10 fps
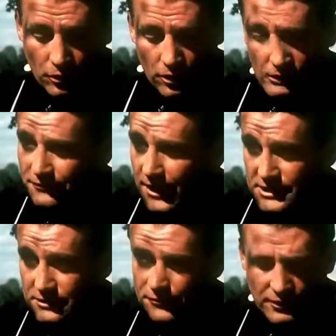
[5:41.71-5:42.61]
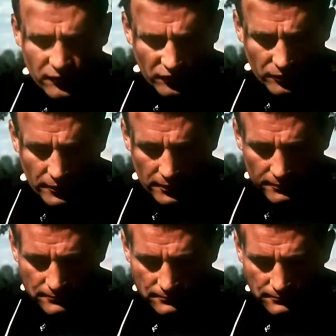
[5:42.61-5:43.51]
All the facts and figures are
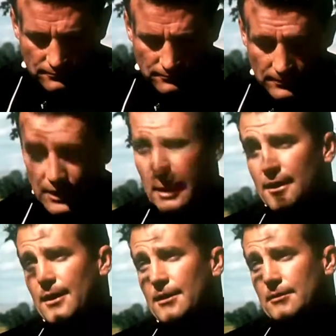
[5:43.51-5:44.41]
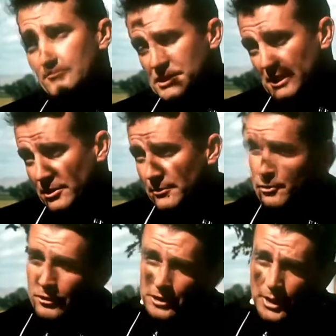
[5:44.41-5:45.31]
here. Well, some of
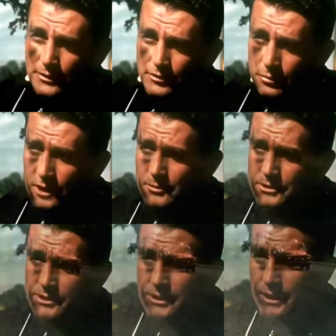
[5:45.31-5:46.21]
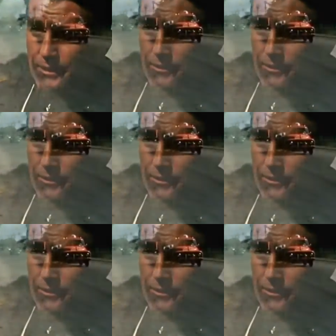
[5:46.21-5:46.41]
them you've read about in the papers.